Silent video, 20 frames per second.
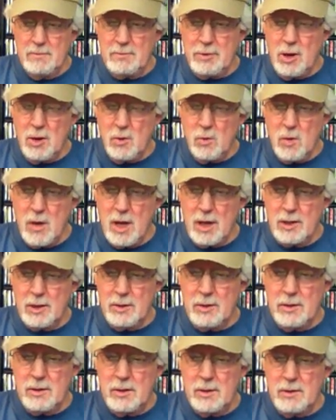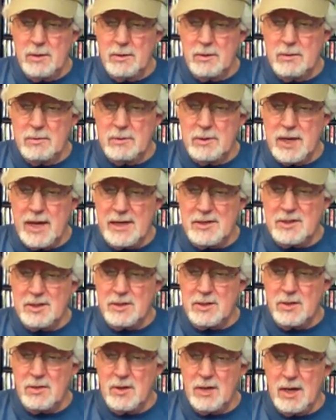Paul Walker takes
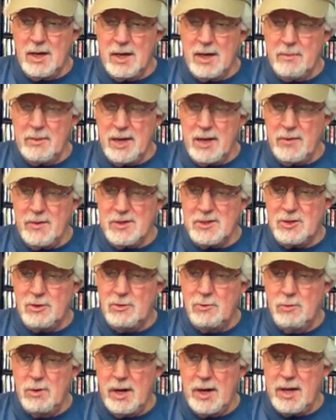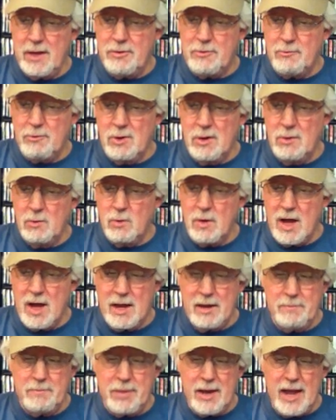it to the limit in this gritty thrill
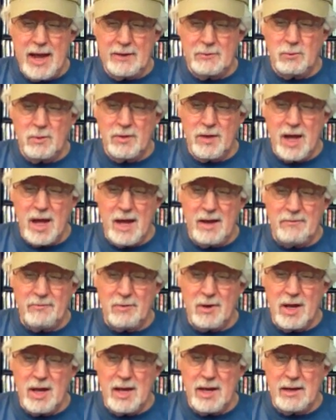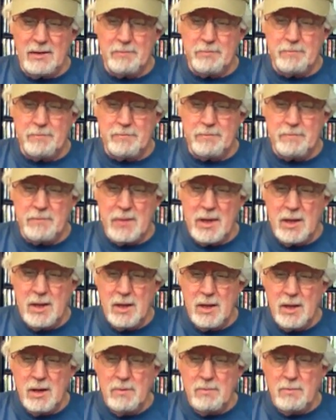ride packed with high flying
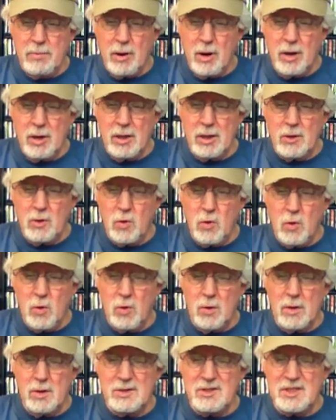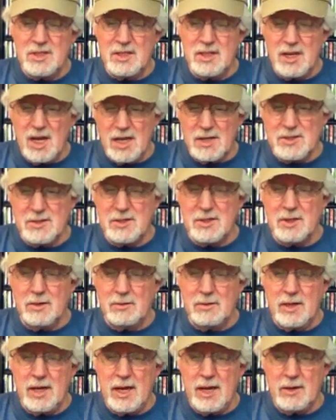parkour stunts.
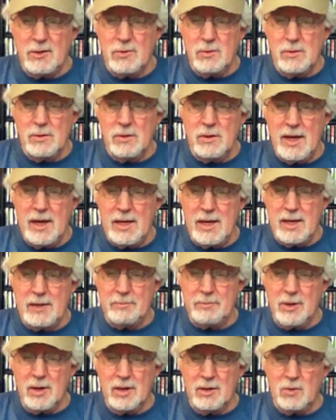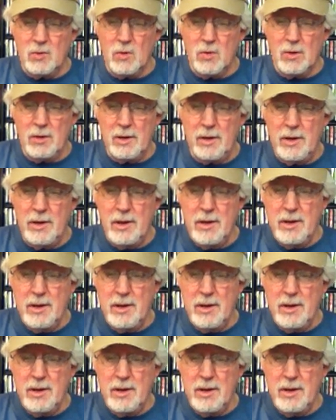Okay, cool. I like parkour.